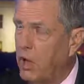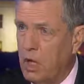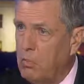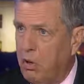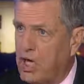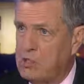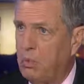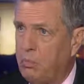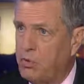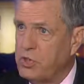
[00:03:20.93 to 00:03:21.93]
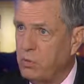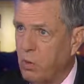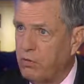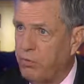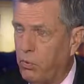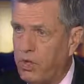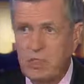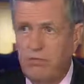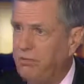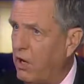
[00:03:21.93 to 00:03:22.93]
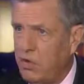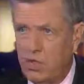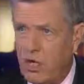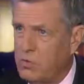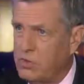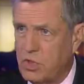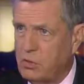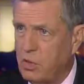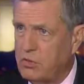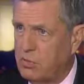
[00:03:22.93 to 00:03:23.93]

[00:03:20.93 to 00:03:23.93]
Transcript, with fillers: an impossible person to work for. That's a very dangerous situation. So we're